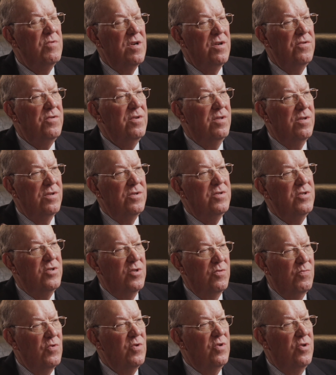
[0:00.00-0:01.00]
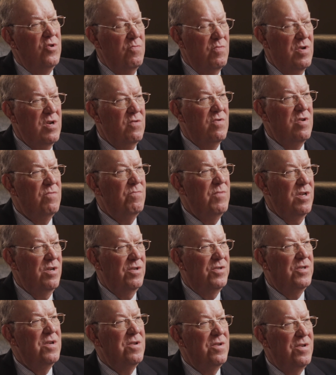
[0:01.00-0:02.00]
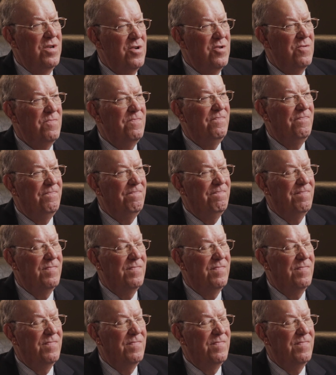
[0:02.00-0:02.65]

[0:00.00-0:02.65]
but I think this is the book you might want me to send him.